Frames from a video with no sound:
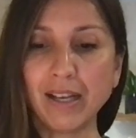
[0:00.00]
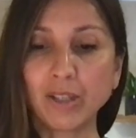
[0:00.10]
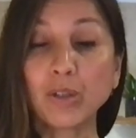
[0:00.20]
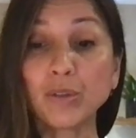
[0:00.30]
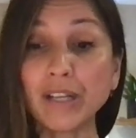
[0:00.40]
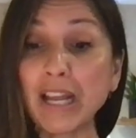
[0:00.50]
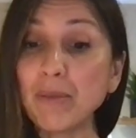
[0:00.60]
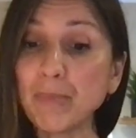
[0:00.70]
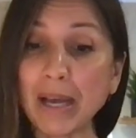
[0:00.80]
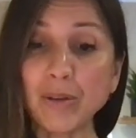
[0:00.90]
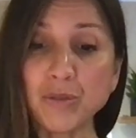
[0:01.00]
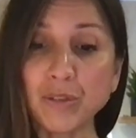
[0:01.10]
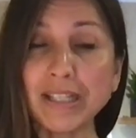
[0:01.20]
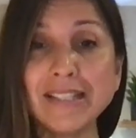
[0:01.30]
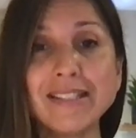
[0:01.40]
create
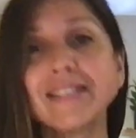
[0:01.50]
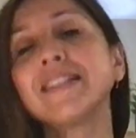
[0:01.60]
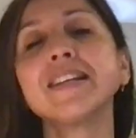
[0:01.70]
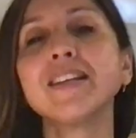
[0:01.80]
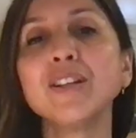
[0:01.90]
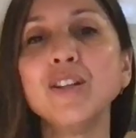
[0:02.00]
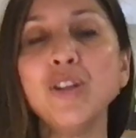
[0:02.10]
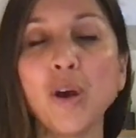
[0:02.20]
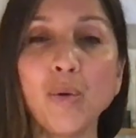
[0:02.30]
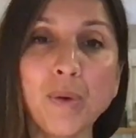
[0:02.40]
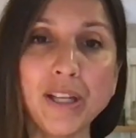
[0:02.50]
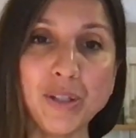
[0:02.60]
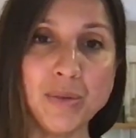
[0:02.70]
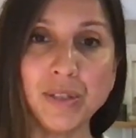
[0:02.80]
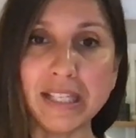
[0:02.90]
boundaries, know what
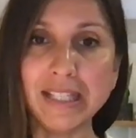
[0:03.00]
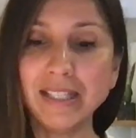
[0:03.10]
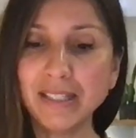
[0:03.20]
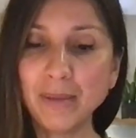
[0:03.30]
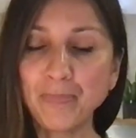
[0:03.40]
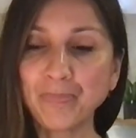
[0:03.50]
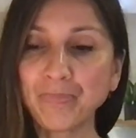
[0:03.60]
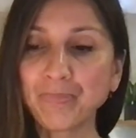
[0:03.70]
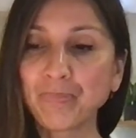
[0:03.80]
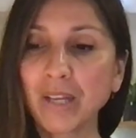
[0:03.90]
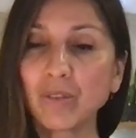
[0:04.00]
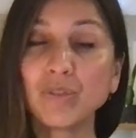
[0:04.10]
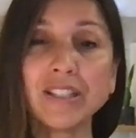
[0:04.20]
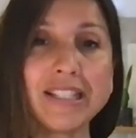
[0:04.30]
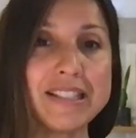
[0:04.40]
you need,
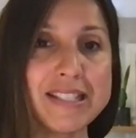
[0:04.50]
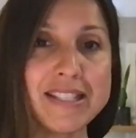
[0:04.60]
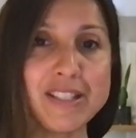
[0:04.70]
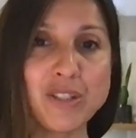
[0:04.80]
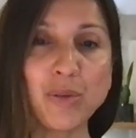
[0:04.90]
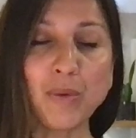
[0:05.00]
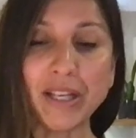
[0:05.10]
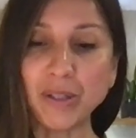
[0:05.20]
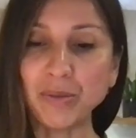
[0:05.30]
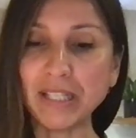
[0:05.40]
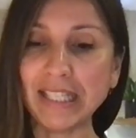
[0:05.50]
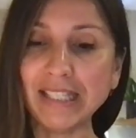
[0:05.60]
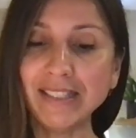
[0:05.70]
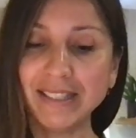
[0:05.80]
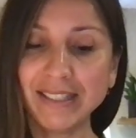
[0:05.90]
really listen to what you
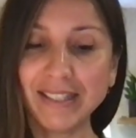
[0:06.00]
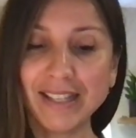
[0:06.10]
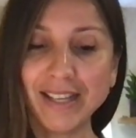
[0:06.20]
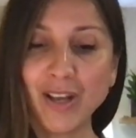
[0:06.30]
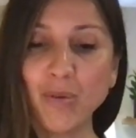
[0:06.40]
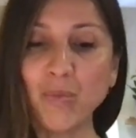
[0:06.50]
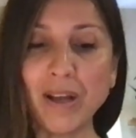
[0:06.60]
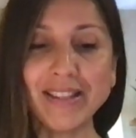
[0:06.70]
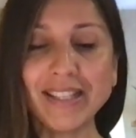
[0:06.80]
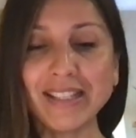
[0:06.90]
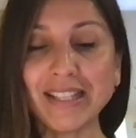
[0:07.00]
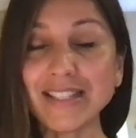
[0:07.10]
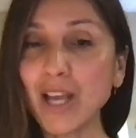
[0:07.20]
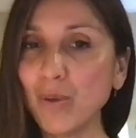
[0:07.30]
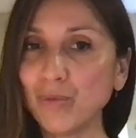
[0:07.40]
need. One thing that's
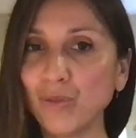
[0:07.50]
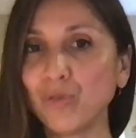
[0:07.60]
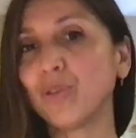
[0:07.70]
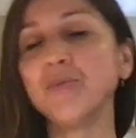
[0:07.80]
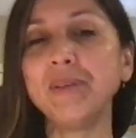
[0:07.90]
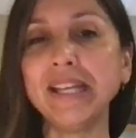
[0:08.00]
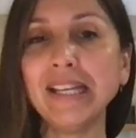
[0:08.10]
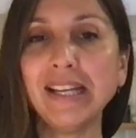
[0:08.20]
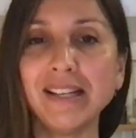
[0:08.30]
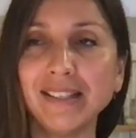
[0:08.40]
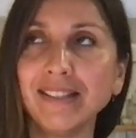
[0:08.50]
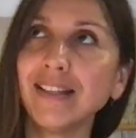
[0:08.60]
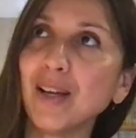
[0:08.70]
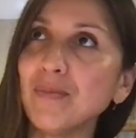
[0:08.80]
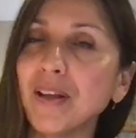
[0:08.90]
helpful for me, and
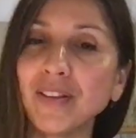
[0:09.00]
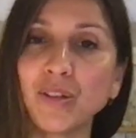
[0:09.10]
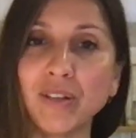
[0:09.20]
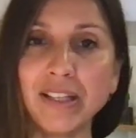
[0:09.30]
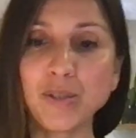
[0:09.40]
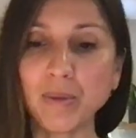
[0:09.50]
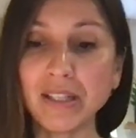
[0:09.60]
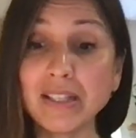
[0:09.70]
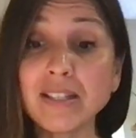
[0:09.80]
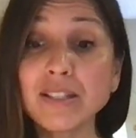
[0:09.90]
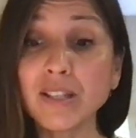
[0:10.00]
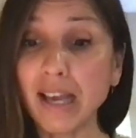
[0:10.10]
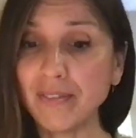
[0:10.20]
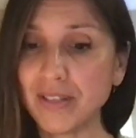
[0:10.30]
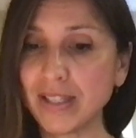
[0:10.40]
I'm not the greatest with it, is to
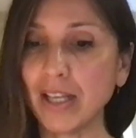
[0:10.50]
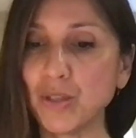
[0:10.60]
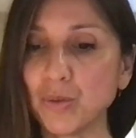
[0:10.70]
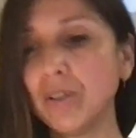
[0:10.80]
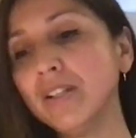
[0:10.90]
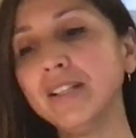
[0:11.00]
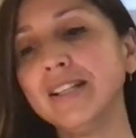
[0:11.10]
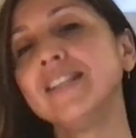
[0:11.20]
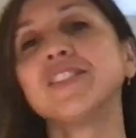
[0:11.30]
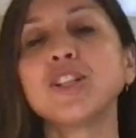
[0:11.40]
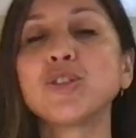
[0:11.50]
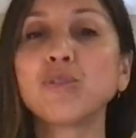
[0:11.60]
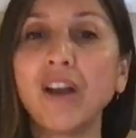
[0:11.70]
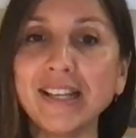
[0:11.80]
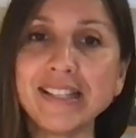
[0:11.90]
have a schedule, to
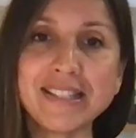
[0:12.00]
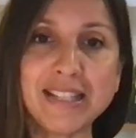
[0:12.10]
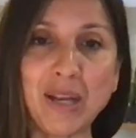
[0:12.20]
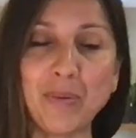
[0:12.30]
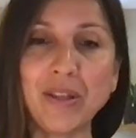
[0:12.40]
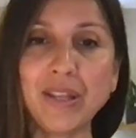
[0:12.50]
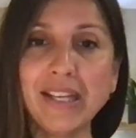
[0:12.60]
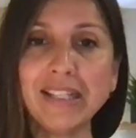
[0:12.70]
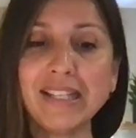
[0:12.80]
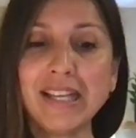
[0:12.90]
try to stay with it,